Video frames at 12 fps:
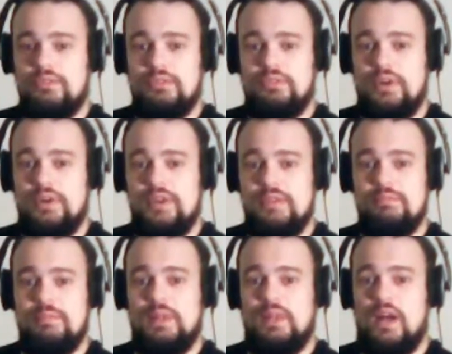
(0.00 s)
very
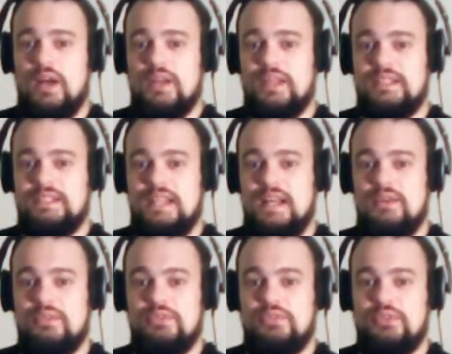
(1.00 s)
melodic sound.
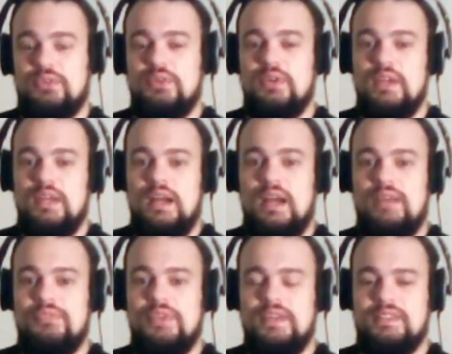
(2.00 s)
So I
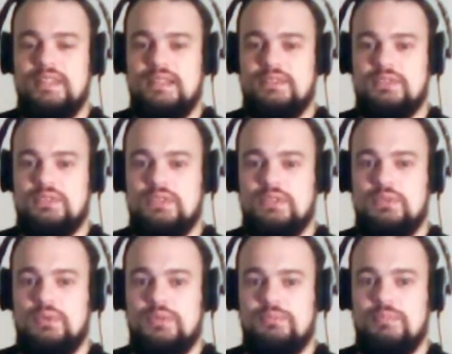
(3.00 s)
think that's what
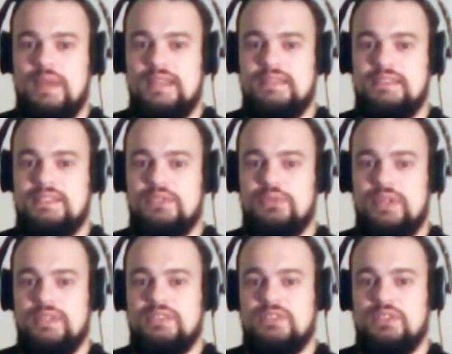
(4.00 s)
made Cerise
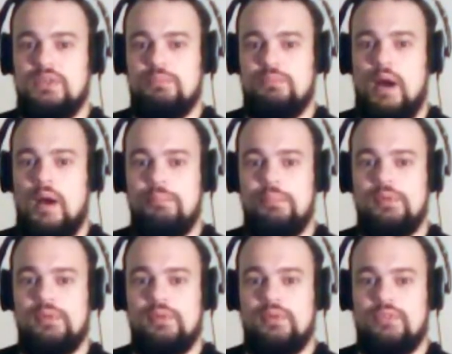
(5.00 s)
so popular
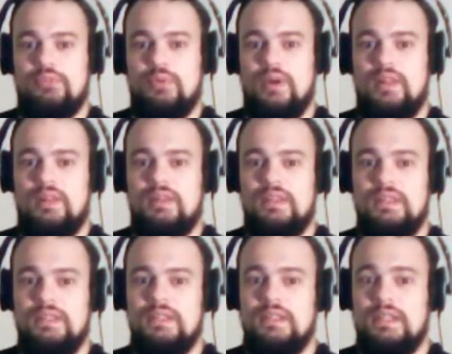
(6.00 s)
as well.
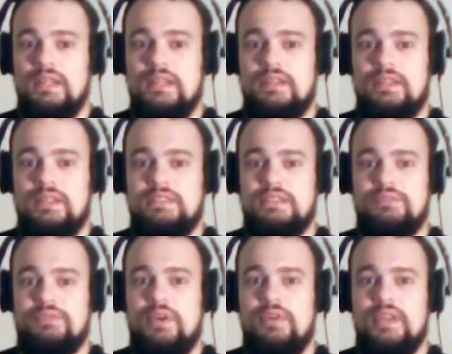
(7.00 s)
It's a
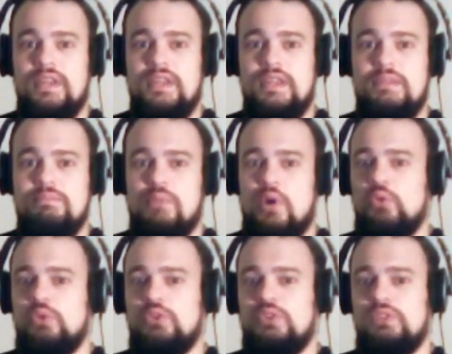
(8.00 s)
very
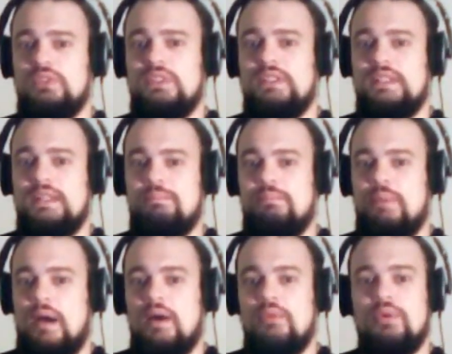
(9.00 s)
emotionally
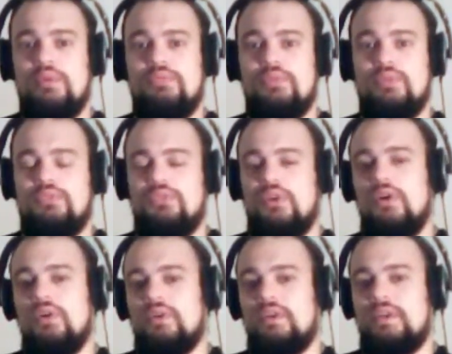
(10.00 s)
powerful
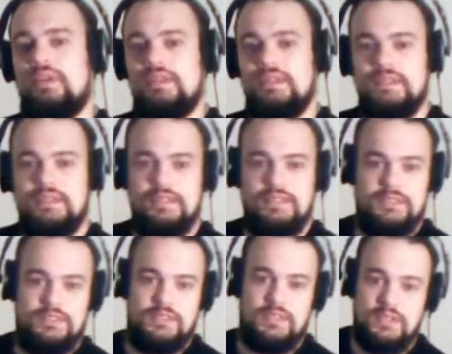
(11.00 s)
song.
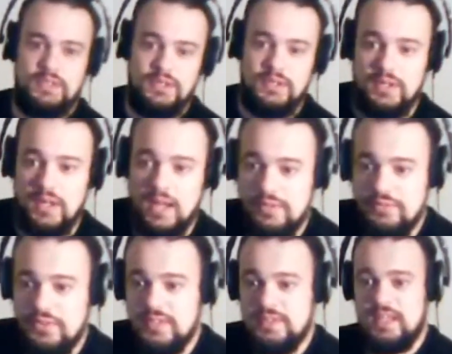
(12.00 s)
So I
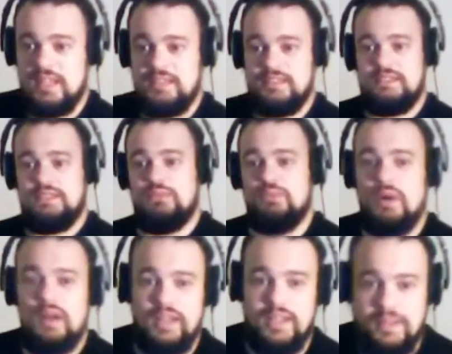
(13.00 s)
think that's
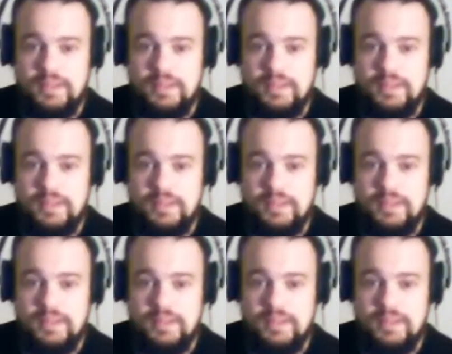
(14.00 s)
why.